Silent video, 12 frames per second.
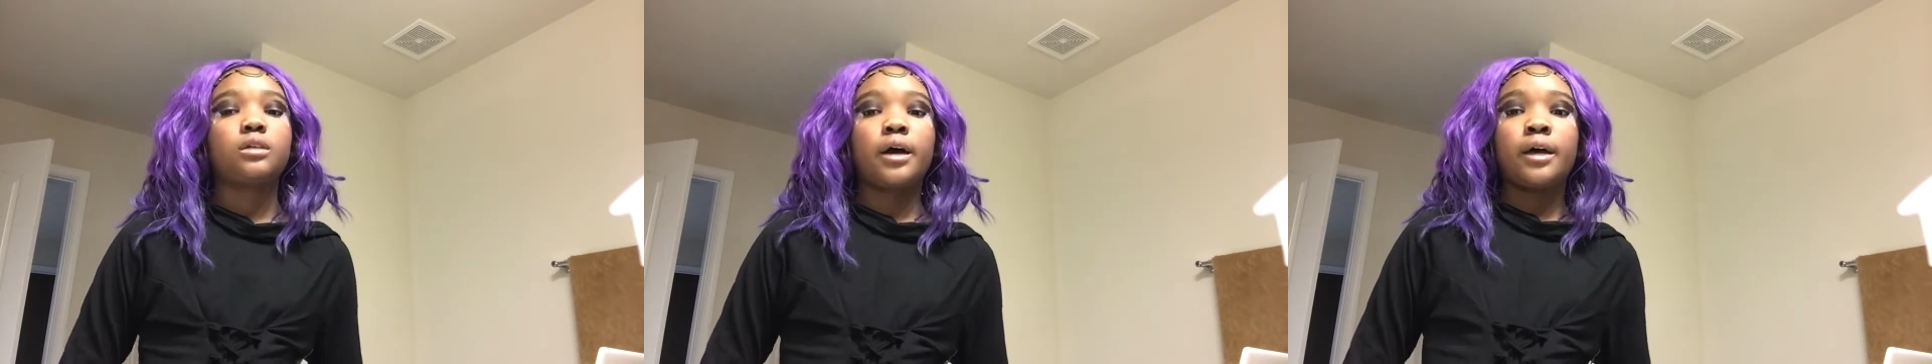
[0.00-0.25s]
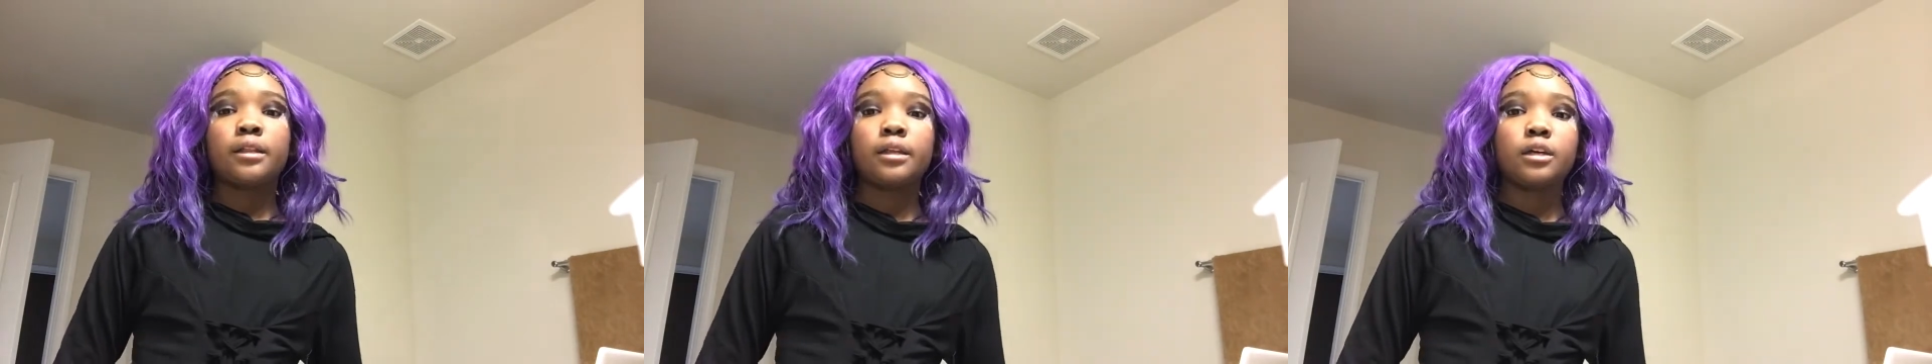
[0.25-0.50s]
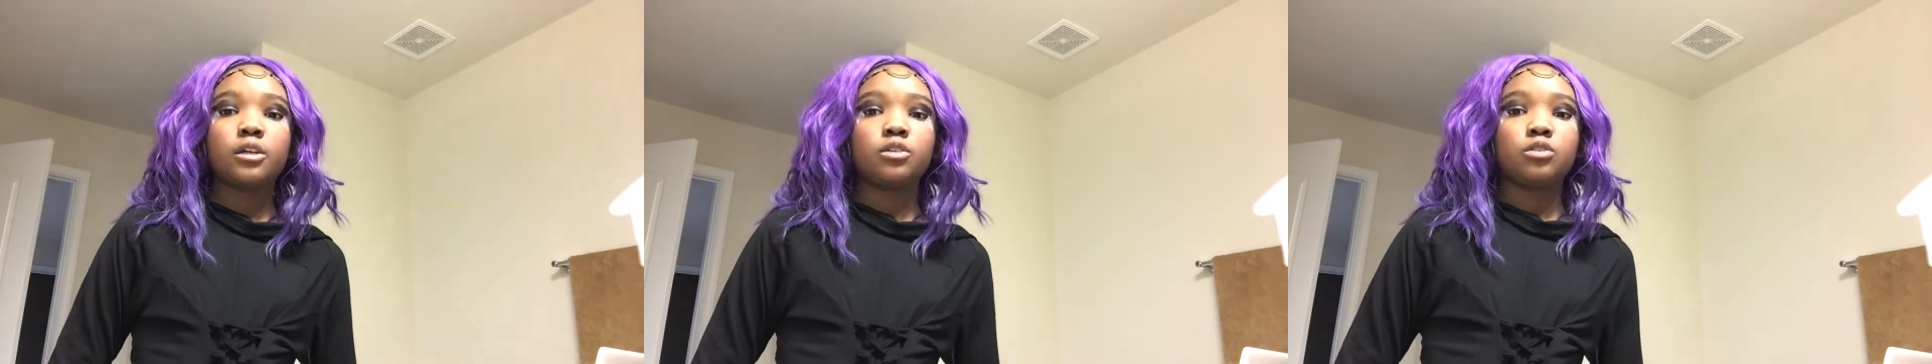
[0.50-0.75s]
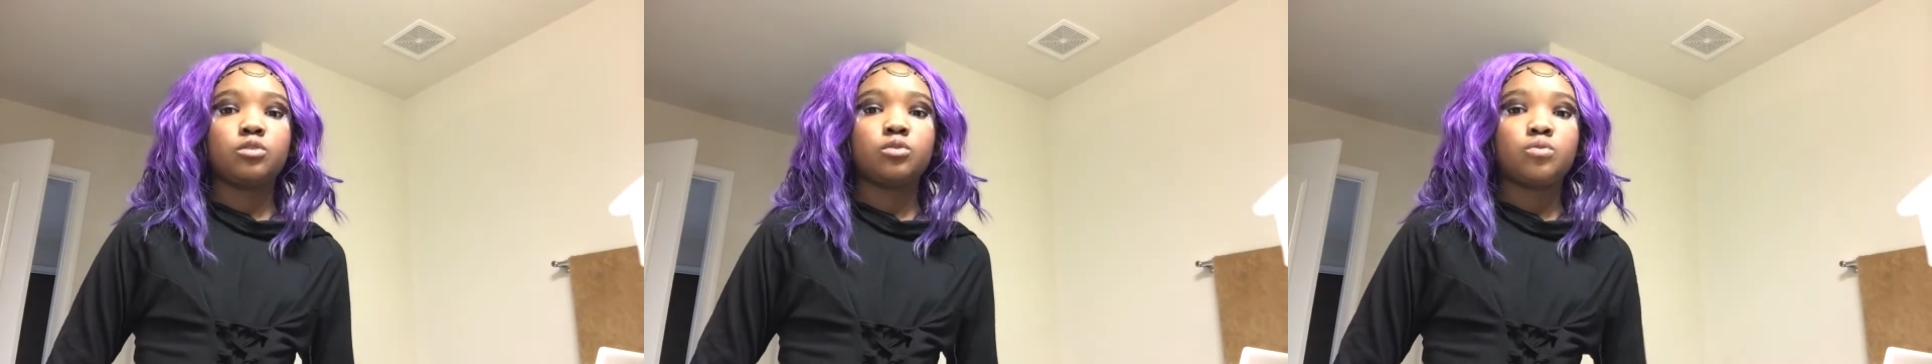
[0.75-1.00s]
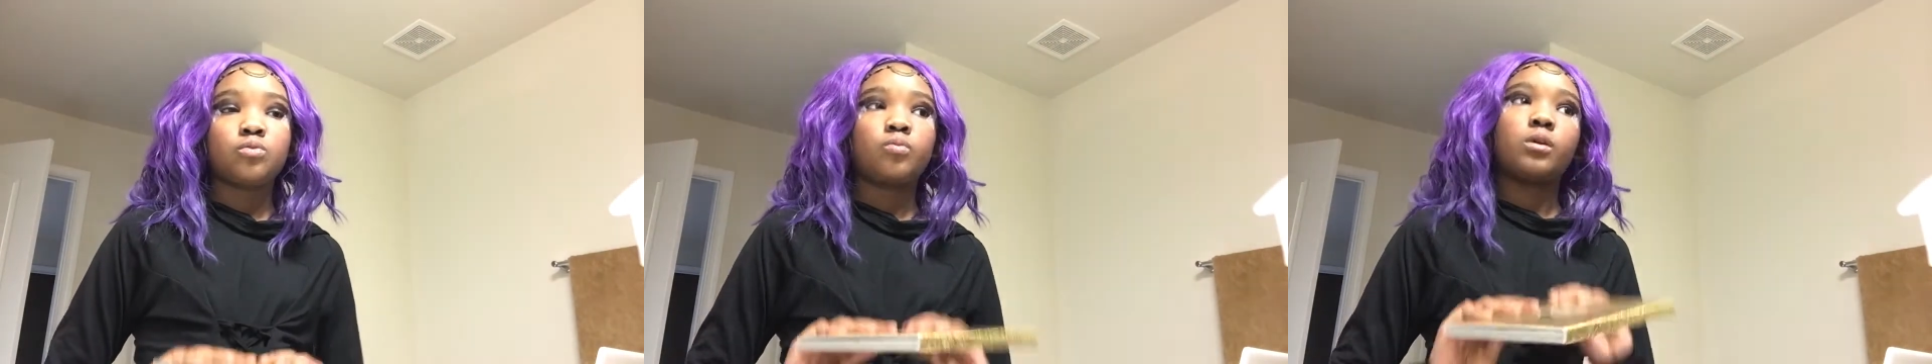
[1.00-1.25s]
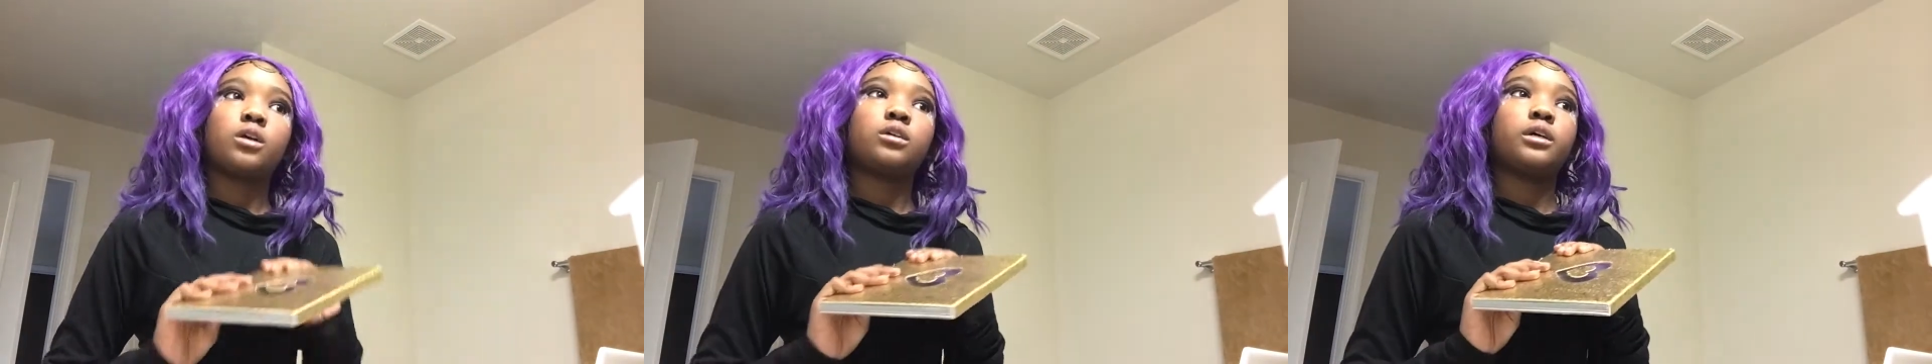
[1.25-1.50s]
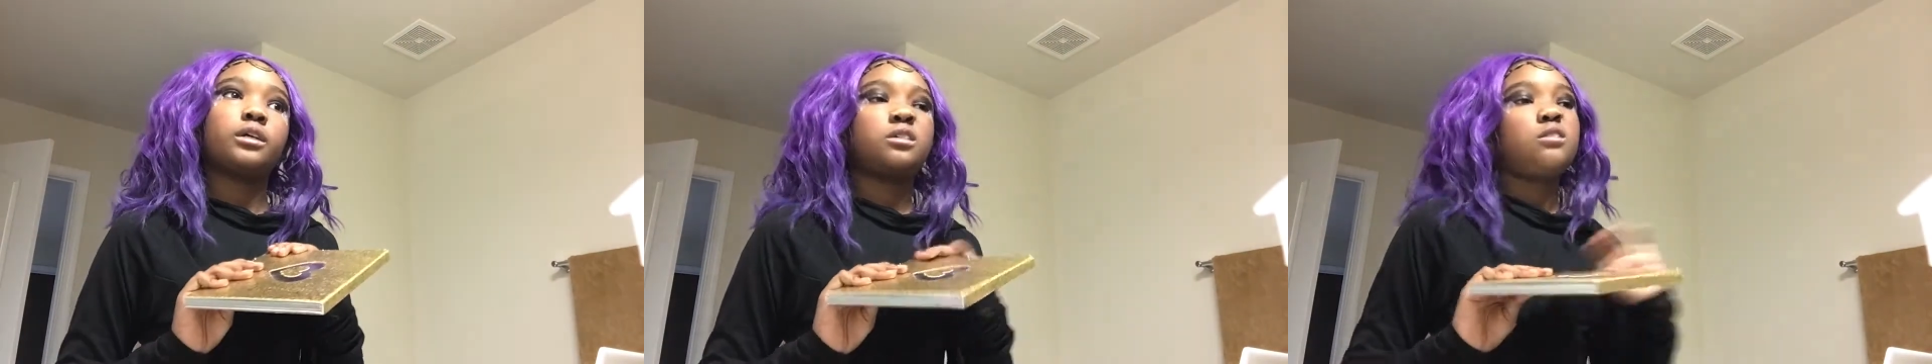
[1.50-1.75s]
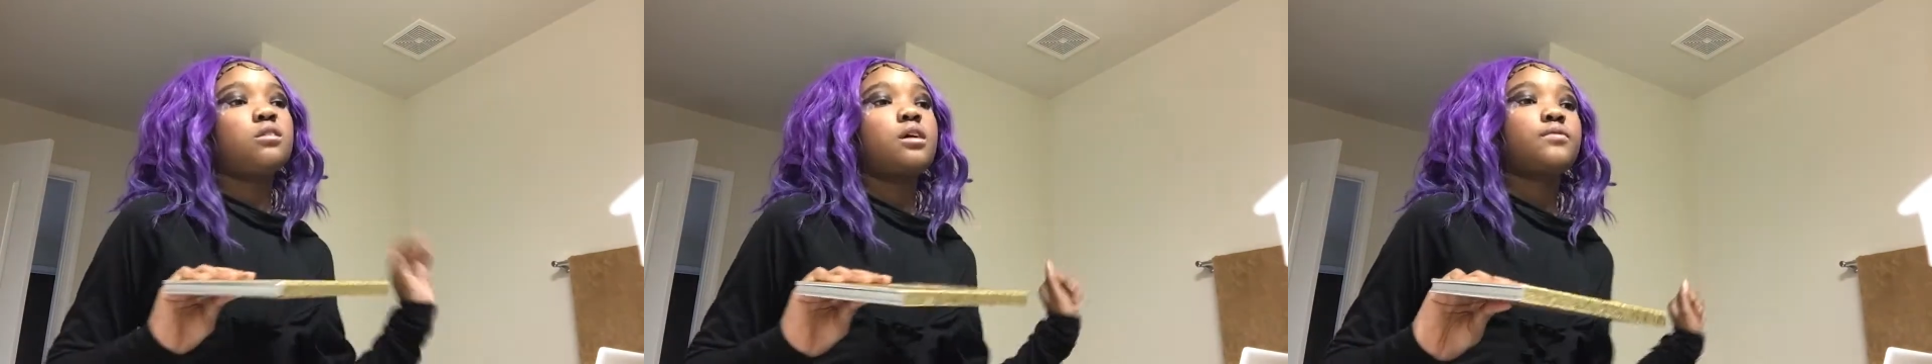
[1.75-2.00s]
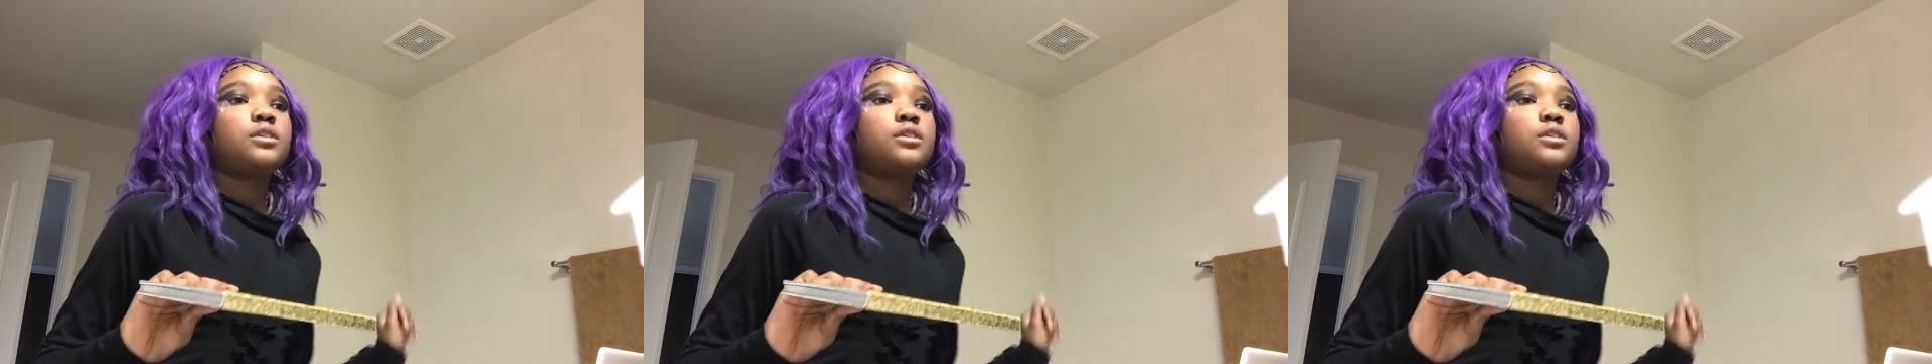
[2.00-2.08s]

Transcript: the tape for the wing,